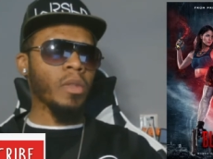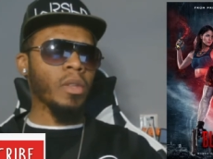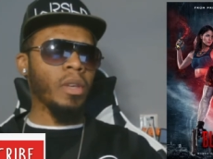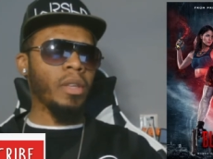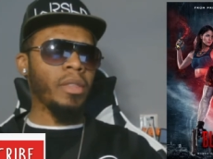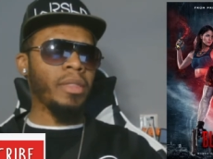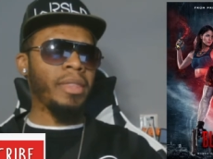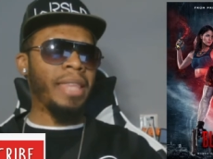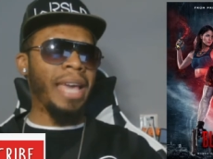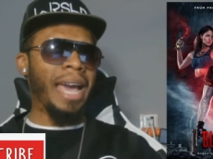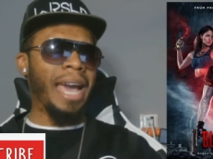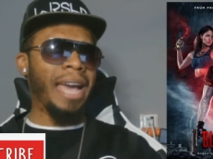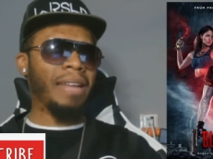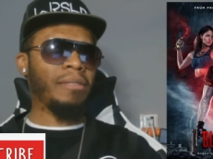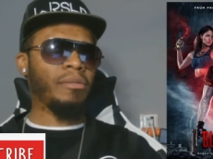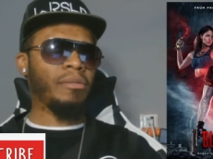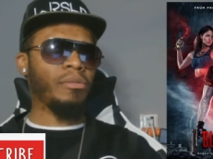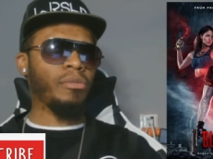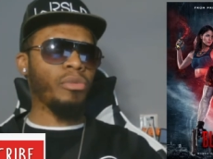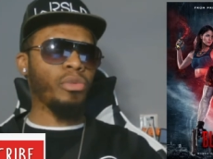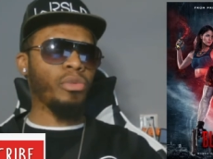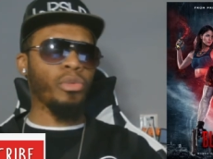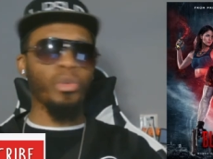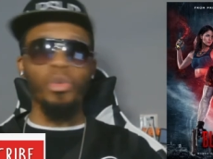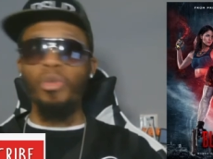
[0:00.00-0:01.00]
that
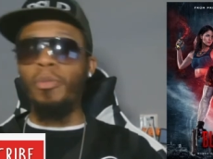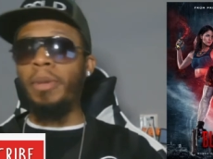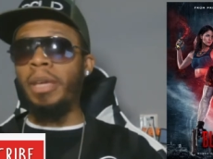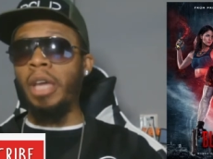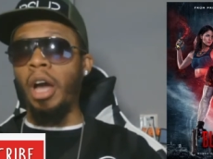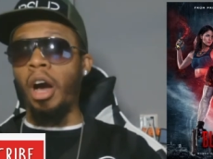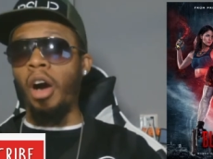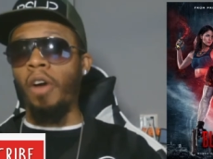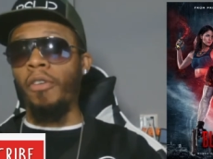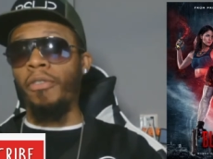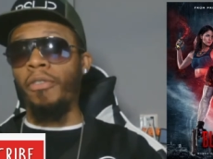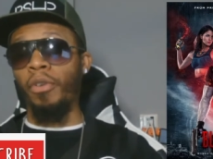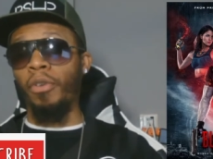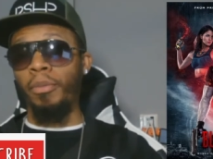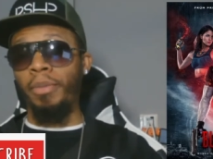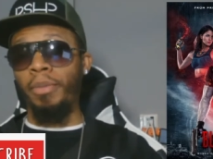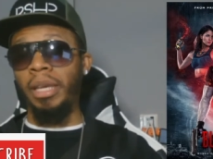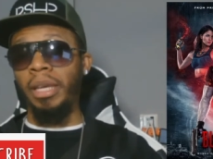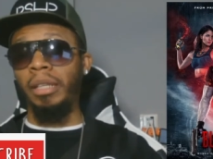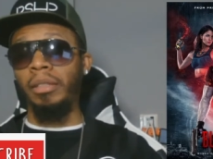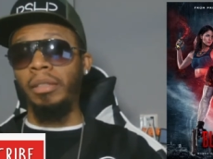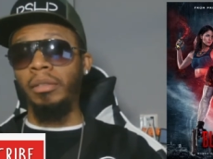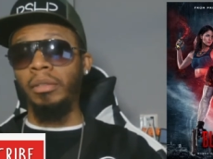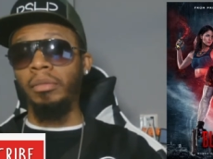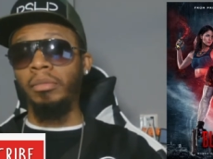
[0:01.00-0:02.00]
threw me off for a
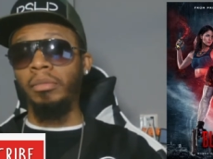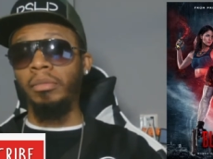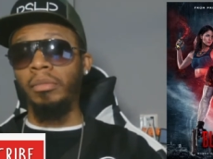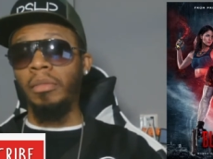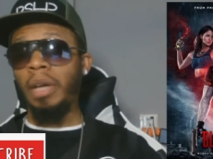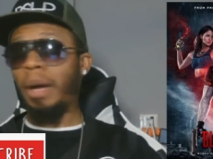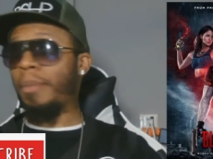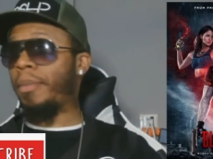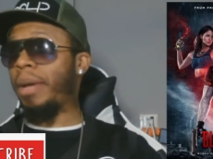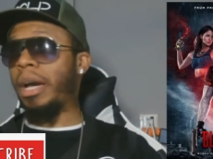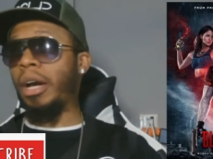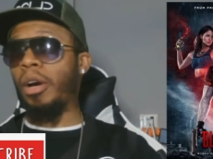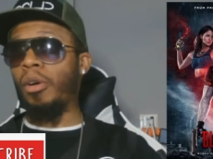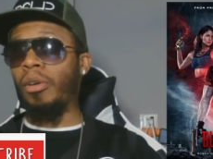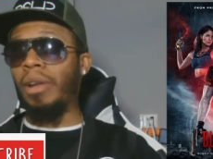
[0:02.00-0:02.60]
bit. I'm not gonna